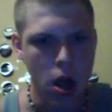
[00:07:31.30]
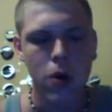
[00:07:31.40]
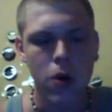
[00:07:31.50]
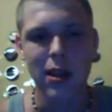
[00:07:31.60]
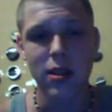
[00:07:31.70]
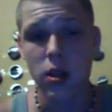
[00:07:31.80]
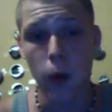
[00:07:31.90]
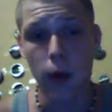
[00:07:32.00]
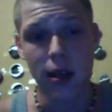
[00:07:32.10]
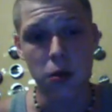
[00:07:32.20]
We had snow
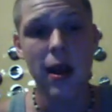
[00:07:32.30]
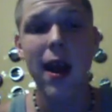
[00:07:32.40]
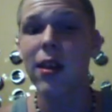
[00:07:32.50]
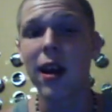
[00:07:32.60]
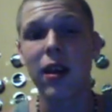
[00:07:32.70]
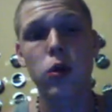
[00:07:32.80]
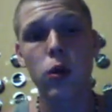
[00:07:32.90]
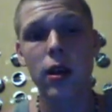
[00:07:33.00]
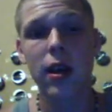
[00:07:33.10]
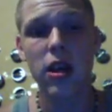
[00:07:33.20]
days. We had like
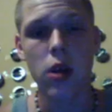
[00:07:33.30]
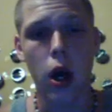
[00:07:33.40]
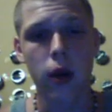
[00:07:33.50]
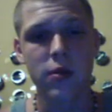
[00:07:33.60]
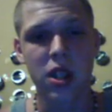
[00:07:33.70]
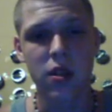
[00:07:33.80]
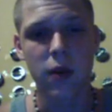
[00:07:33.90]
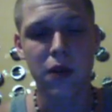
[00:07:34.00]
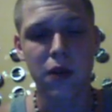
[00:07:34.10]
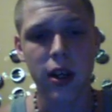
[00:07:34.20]
3 days off because of
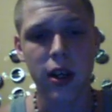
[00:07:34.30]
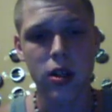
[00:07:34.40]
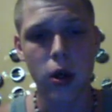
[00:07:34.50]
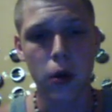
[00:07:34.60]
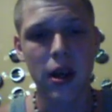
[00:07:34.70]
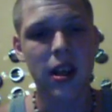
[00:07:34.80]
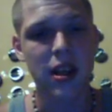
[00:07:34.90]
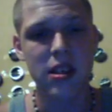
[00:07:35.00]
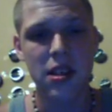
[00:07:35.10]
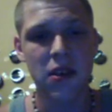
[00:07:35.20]
the fucking snow. We had like
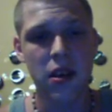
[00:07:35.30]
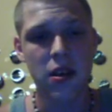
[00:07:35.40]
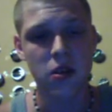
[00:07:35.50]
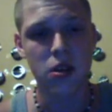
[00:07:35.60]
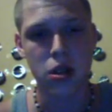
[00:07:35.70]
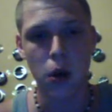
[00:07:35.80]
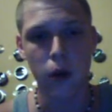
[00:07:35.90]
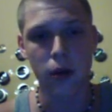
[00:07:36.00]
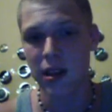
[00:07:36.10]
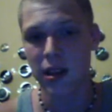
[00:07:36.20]
7 inches of snow, and
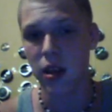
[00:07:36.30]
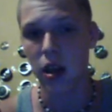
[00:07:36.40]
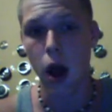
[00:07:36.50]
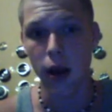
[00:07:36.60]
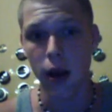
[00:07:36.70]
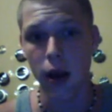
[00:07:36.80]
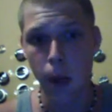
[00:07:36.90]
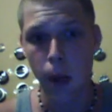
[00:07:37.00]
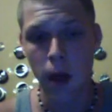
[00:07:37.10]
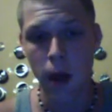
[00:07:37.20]
that's a lot
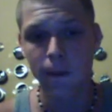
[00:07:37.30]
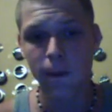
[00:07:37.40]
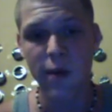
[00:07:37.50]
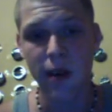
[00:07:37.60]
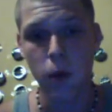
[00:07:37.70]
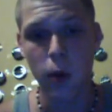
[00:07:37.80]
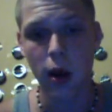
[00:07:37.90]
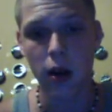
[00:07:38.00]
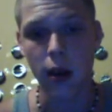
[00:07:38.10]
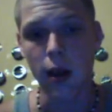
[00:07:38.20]
for fucking where
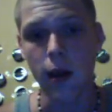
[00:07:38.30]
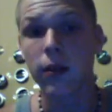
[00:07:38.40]
I live.